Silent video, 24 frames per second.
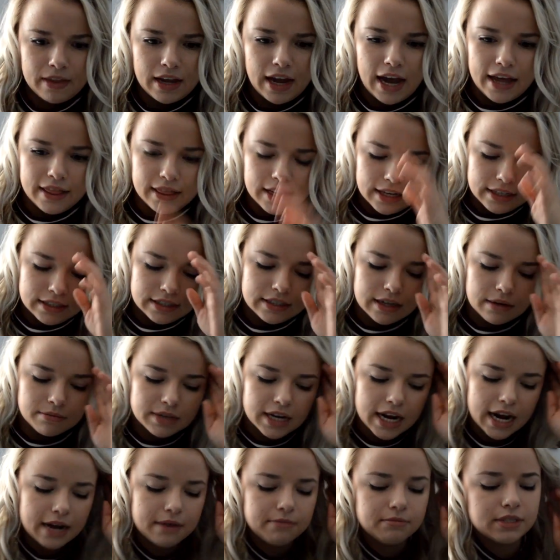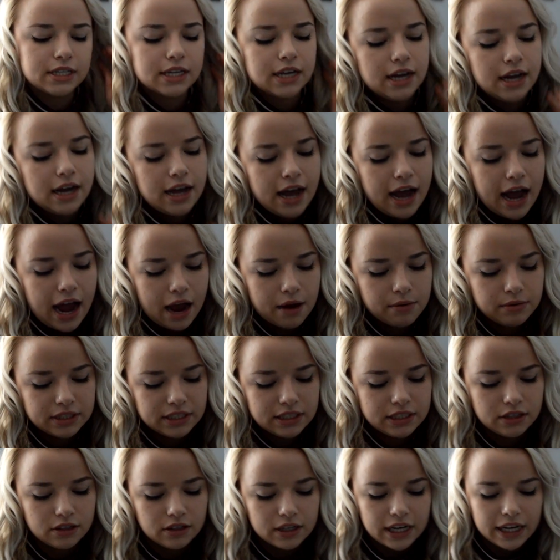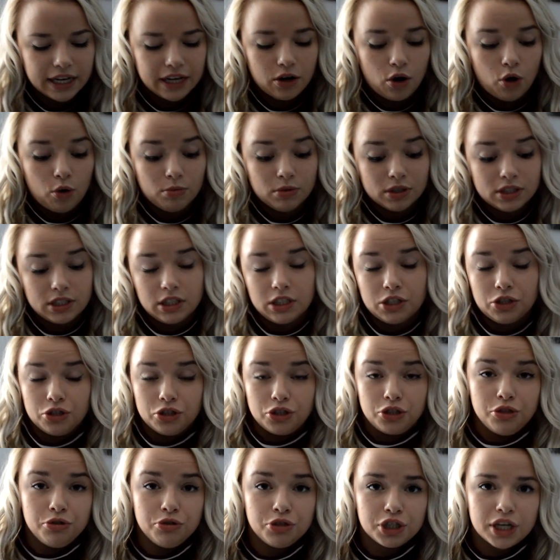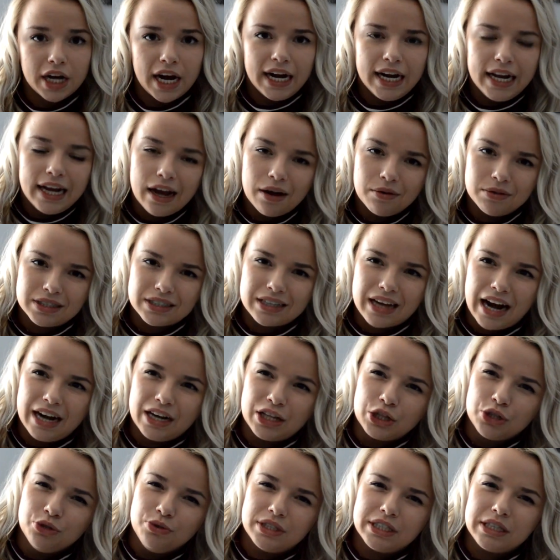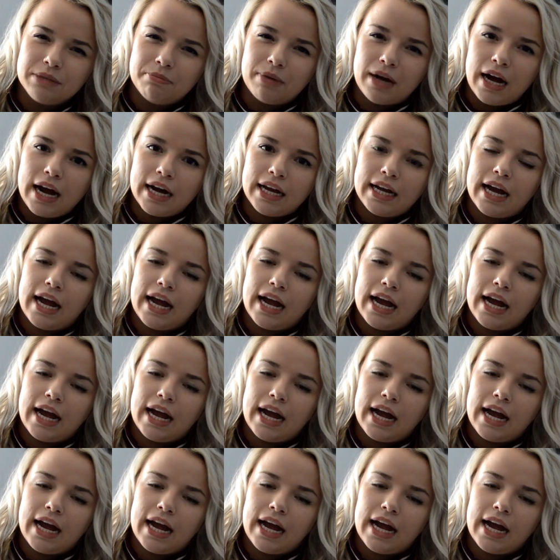And then sometimes I was still getting almost a little too shiny. I was kind of losing body.